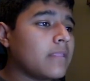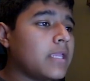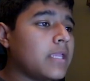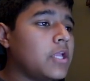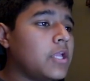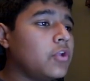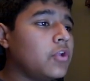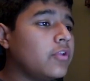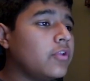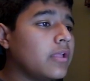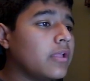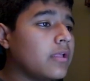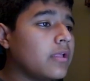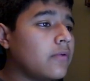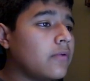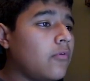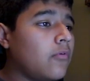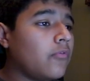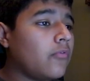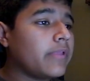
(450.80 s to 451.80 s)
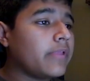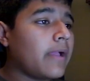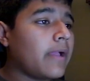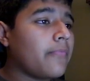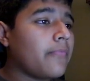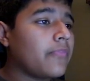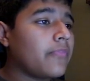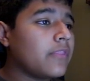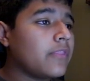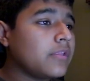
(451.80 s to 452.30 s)
here you well yeah,
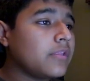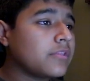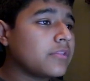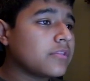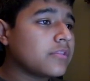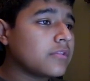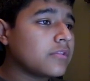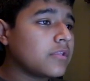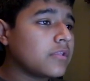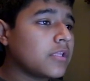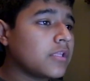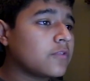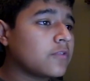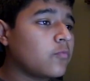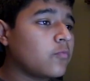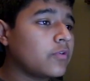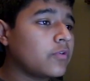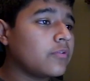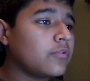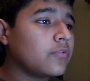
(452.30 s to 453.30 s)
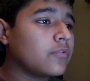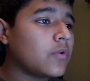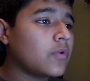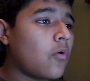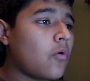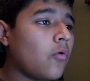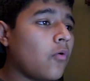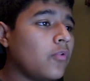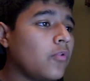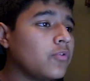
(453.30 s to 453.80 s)
this is where you
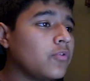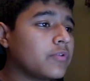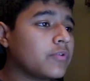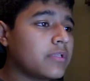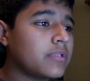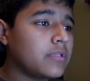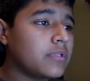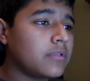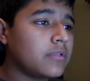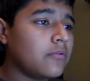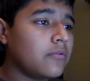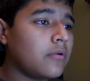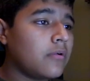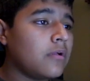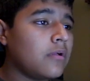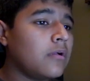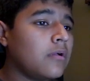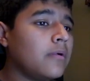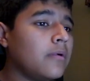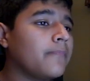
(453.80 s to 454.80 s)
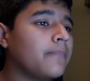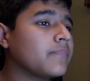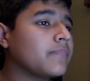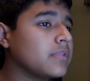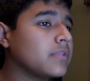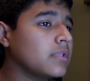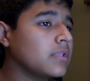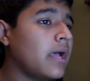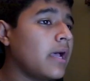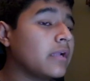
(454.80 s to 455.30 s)
all your. Um,
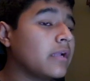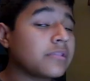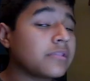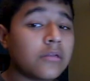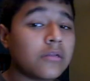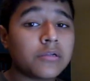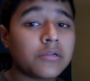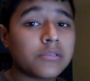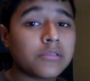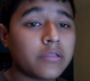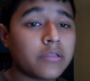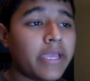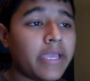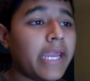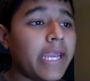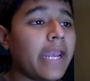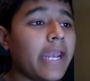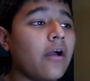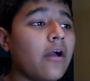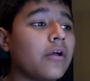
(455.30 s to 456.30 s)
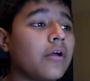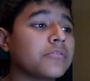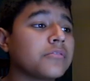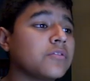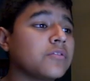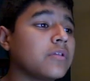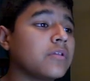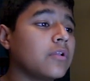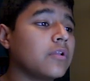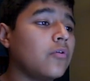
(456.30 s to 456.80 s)
slides are located on,
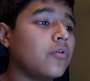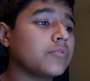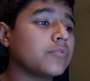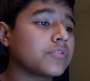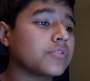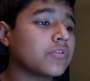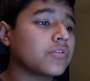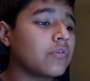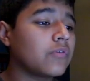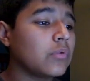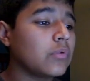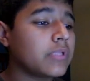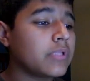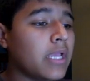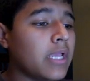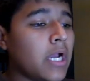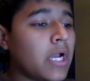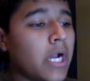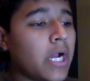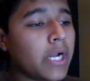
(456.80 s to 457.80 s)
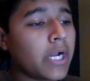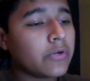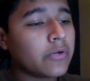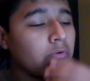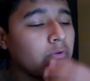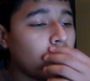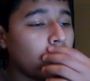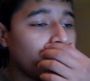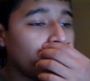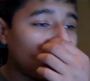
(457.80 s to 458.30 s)
so you can go scroll down
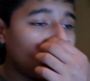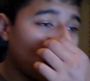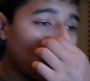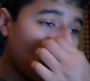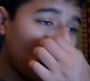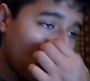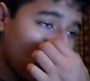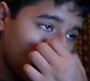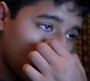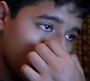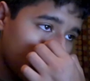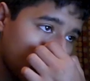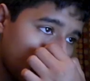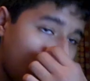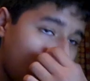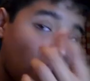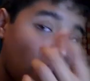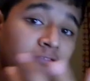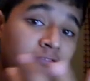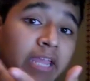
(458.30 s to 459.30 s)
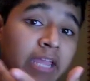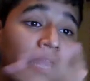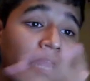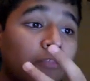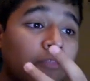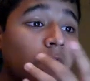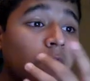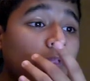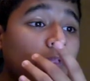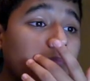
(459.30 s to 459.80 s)
on, or
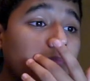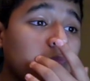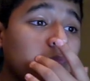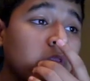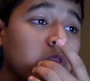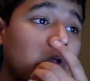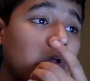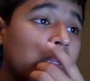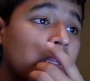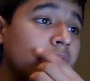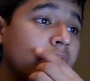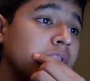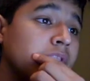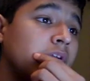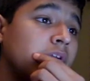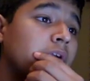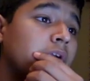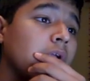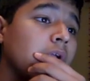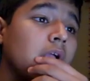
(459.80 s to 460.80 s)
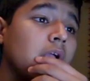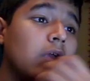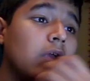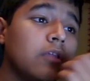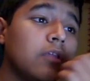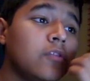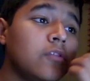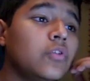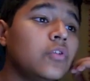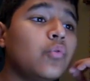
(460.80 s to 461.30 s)
navigate through them a lot easier.
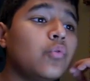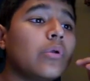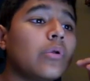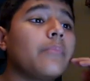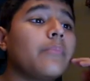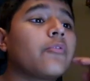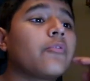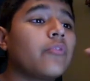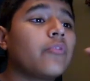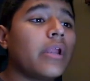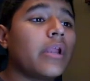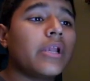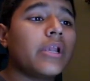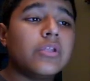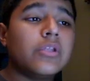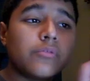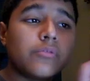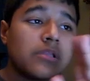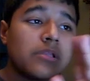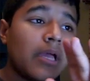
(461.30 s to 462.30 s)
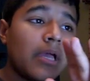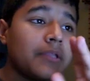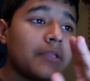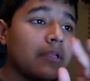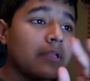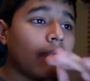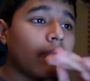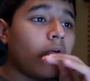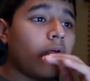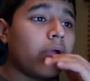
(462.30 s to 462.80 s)
So if you want to create a new slide, you
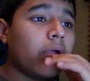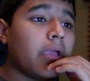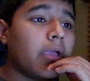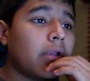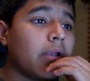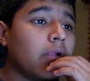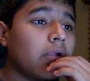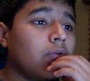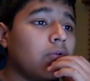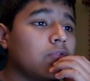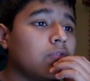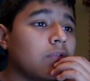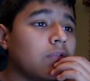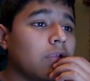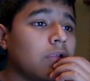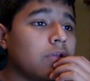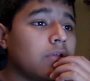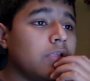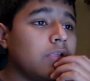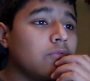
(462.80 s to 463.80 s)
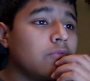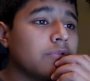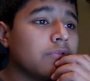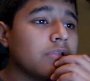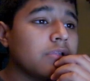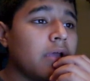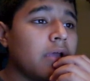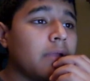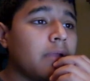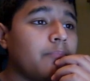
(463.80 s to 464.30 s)
can go ahead and go to the new
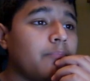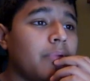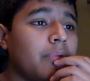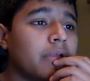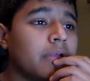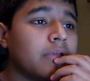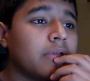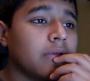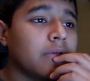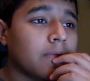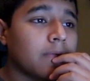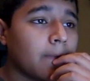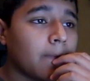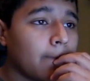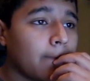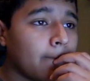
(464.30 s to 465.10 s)
slide button,